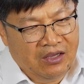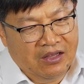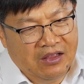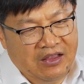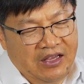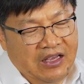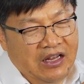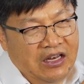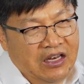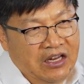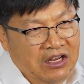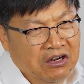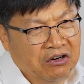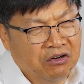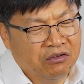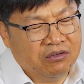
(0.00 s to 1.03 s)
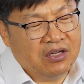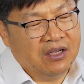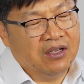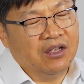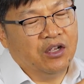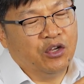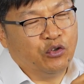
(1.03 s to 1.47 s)
the annealed
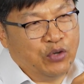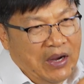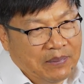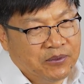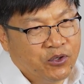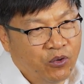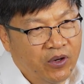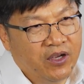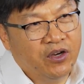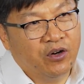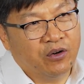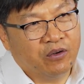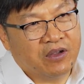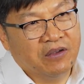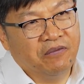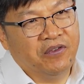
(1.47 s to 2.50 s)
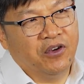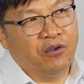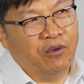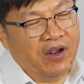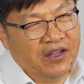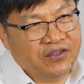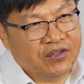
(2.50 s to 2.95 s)
trapezoidal
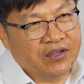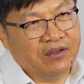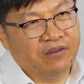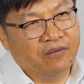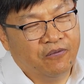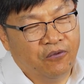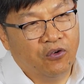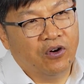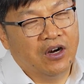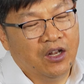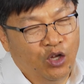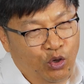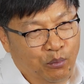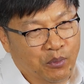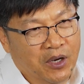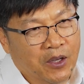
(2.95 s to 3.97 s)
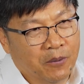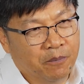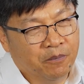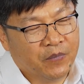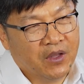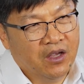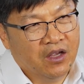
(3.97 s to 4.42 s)
configuration for
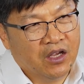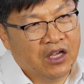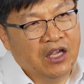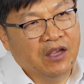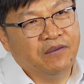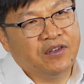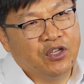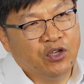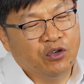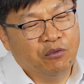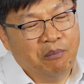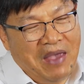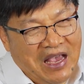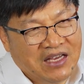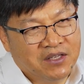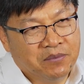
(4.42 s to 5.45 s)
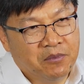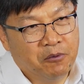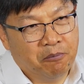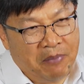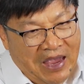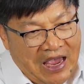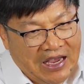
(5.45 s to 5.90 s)
aluminum gives you
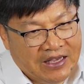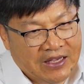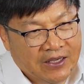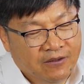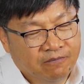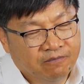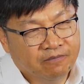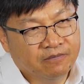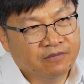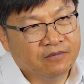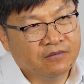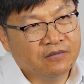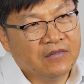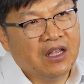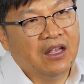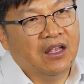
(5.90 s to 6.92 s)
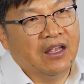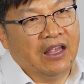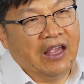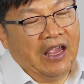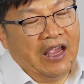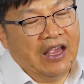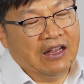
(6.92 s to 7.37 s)
maximum packing.
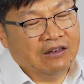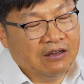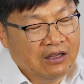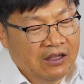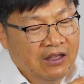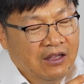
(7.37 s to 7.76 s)
And